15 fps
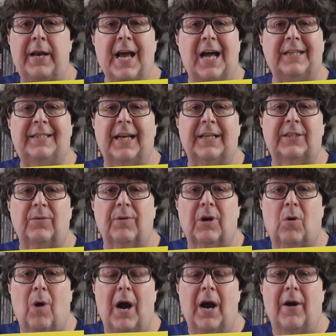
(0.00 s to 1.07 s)
Now, it doesn't
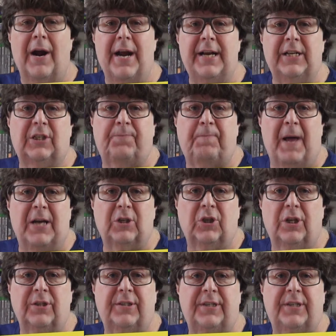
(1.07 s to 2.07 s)
require any special